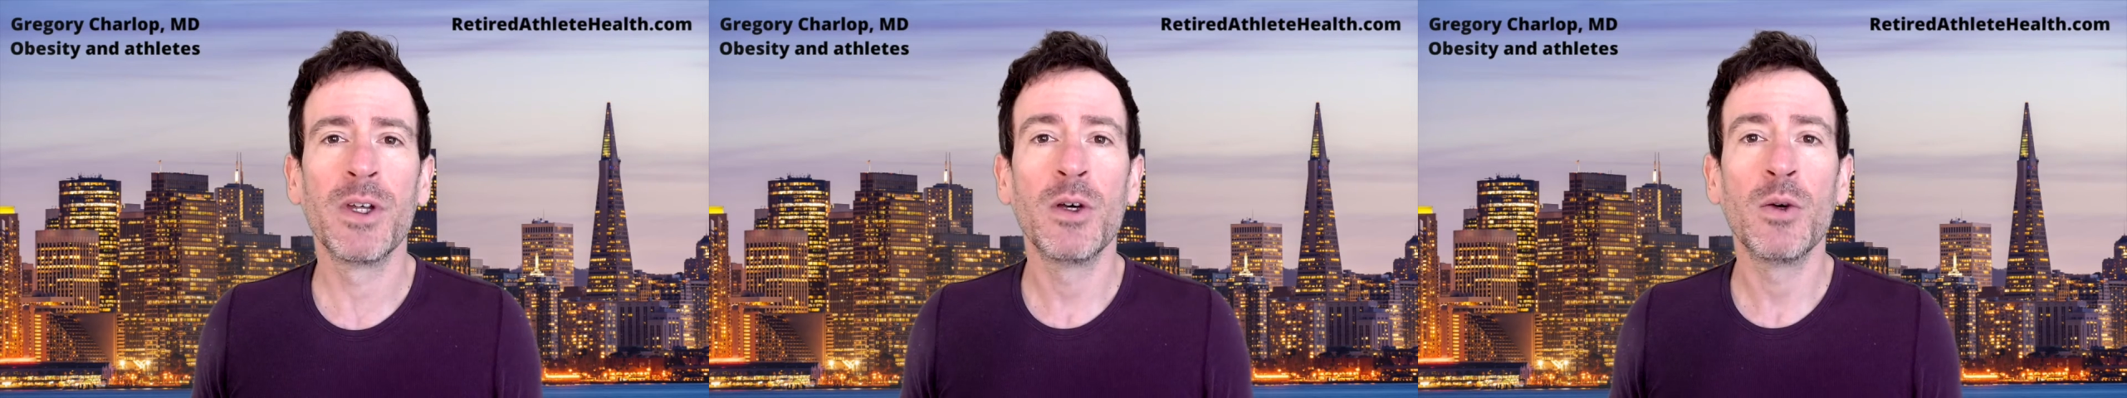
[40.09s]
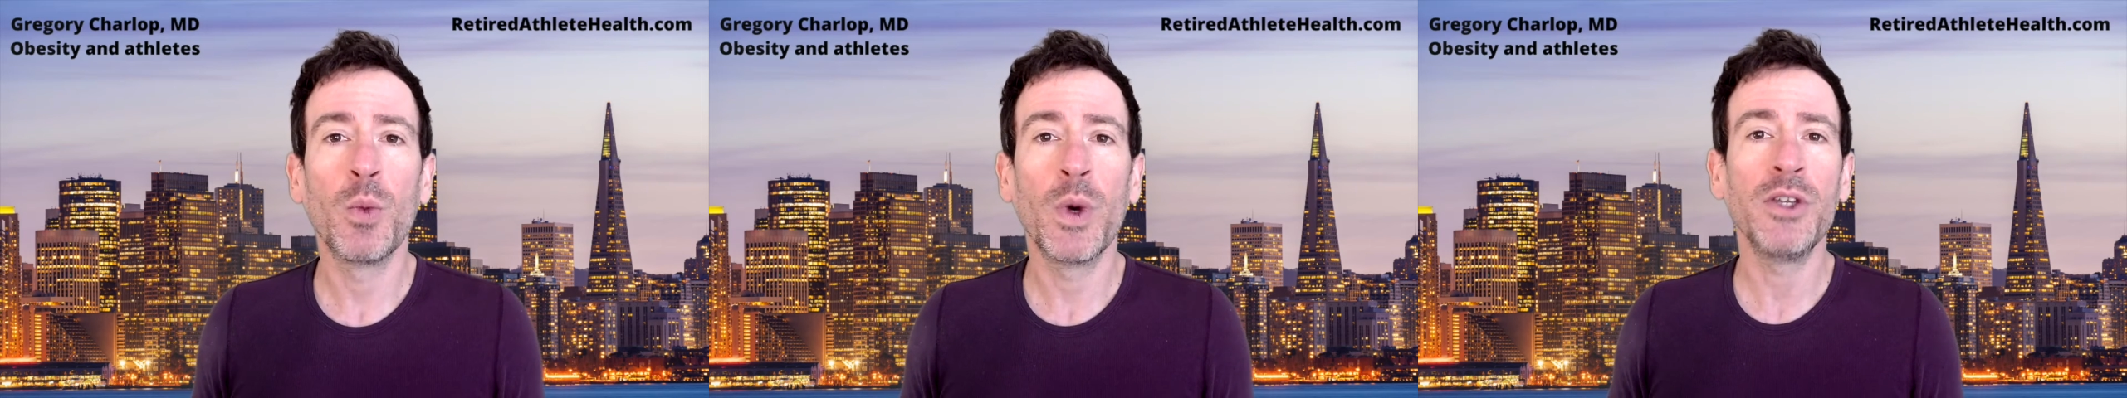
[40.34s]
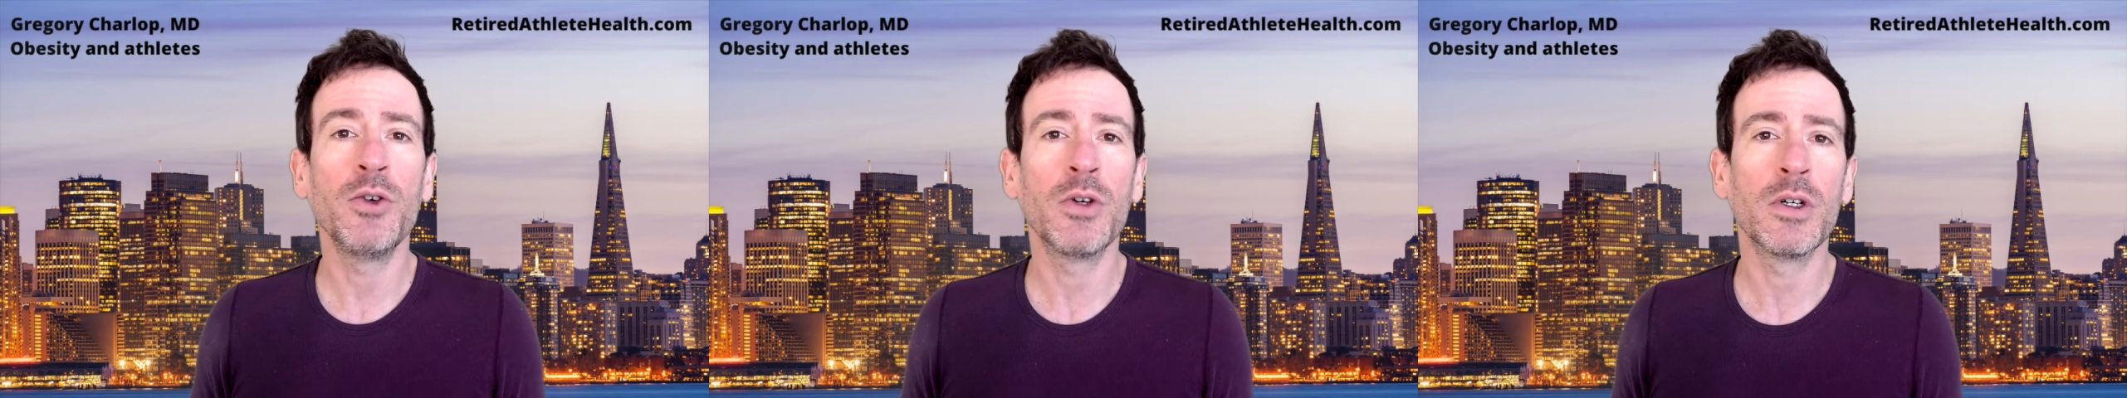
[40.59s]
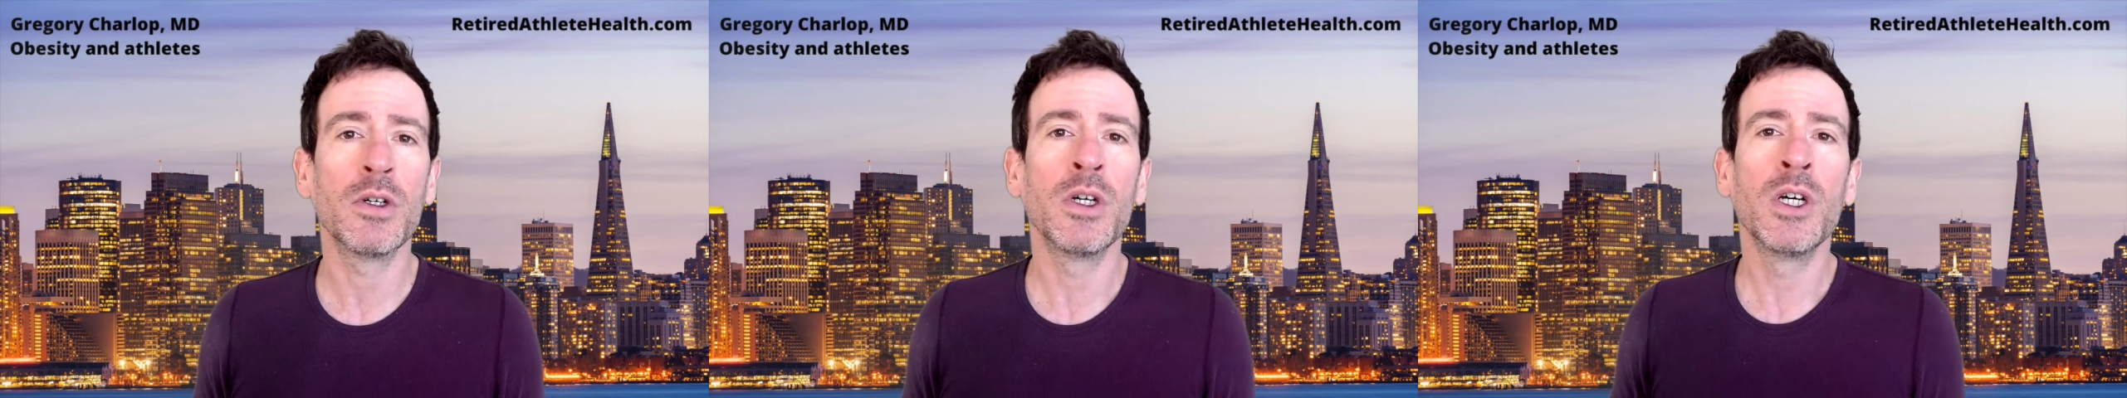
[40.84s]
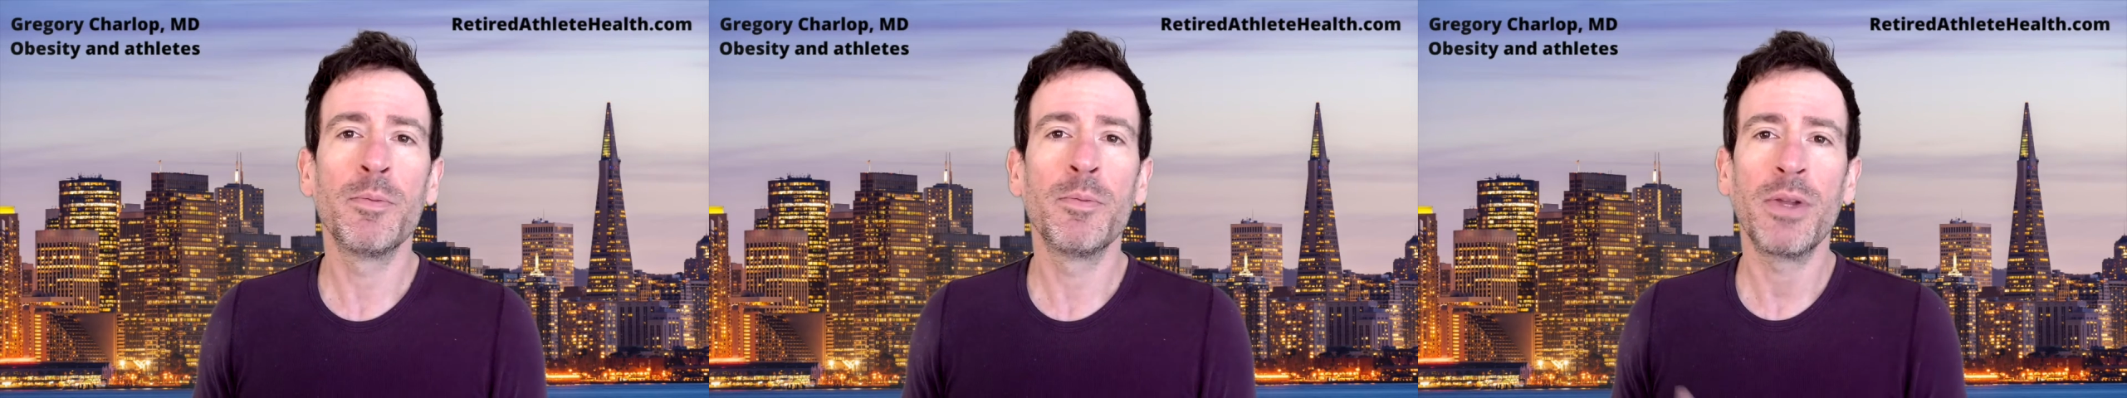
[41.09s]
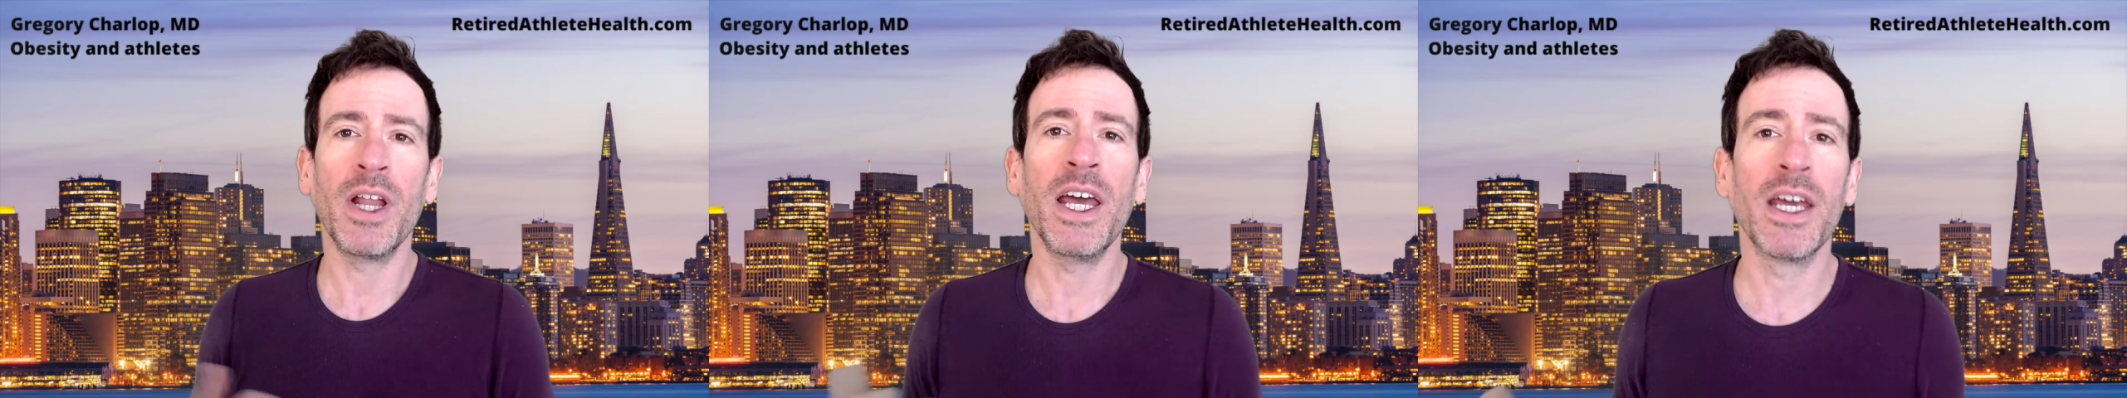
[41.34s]
When you're
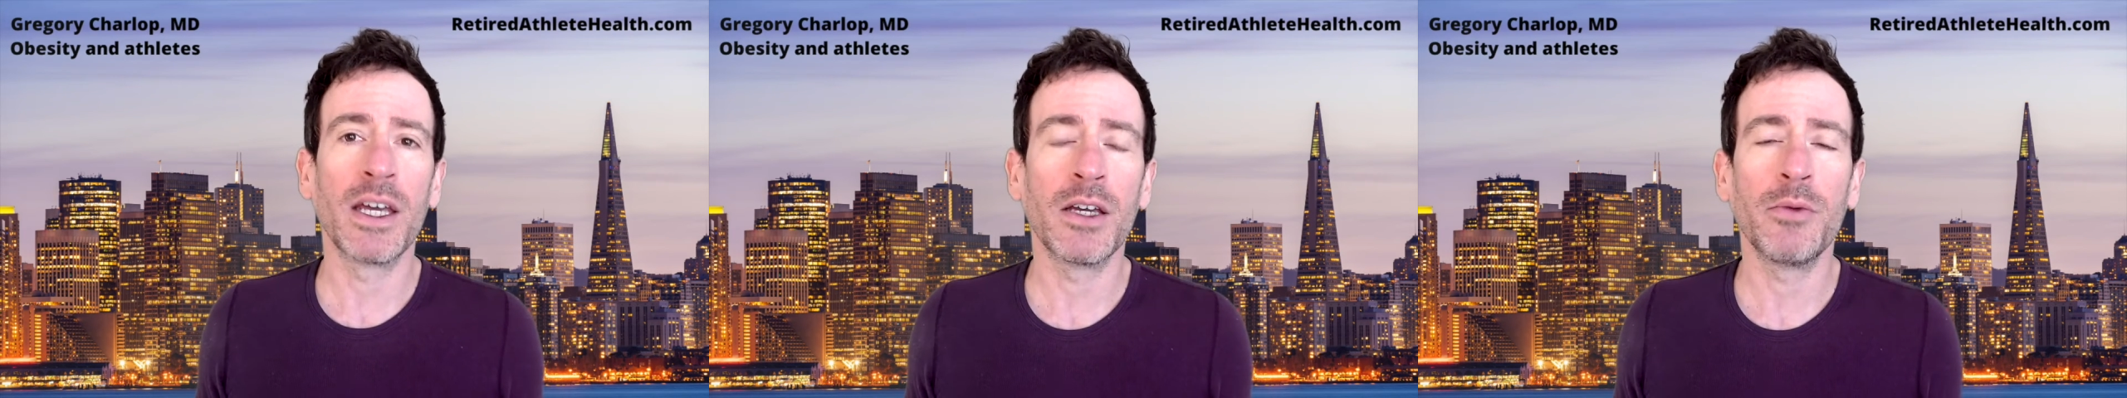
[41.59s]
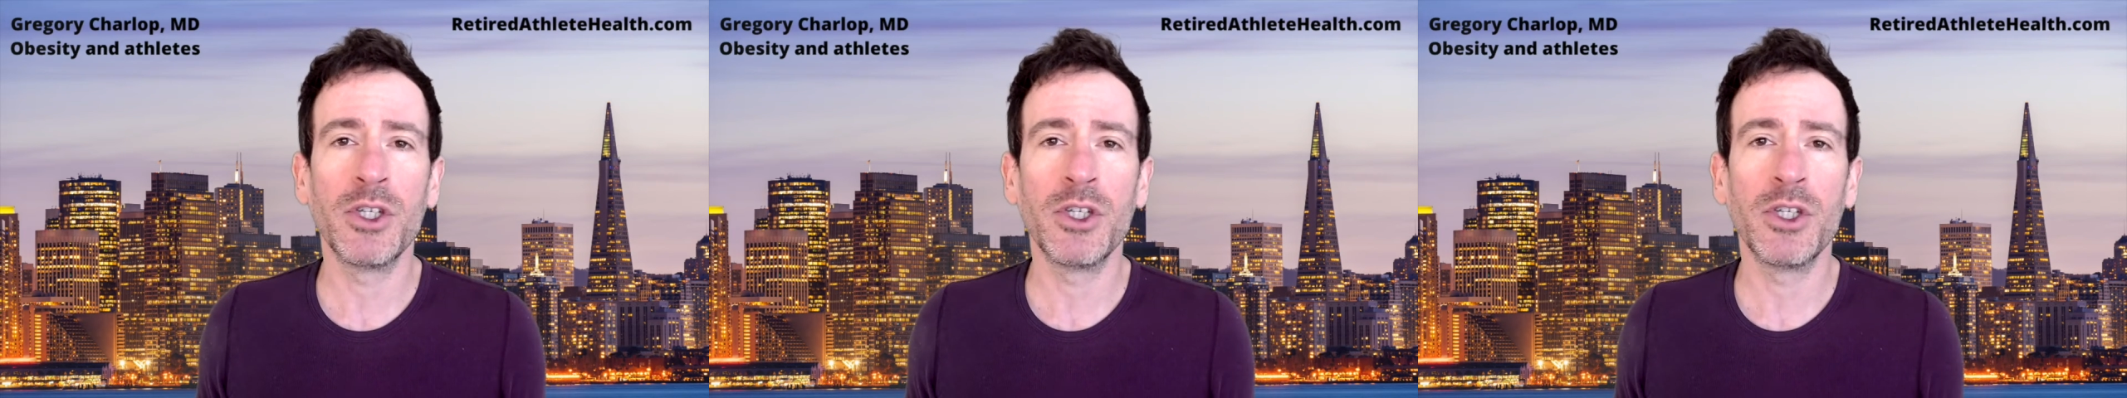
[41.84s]
in